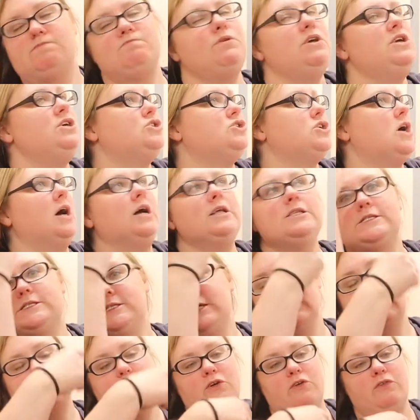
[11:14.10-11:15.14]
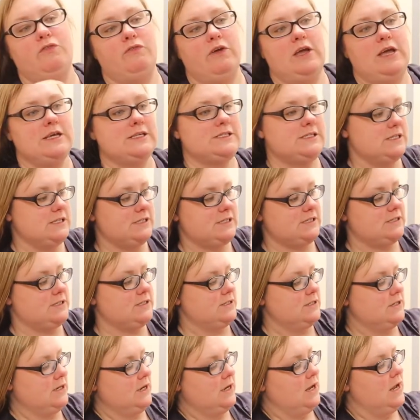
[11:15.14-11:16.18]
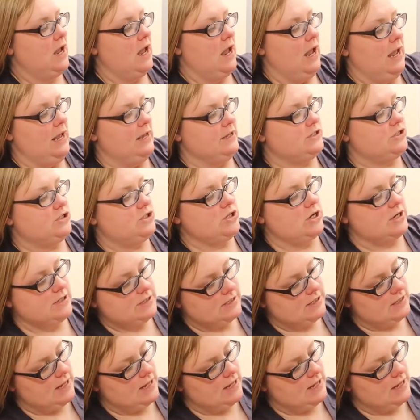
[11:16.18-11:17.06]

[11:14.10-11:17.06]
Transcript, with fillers: Bichons get their face. It's, it's just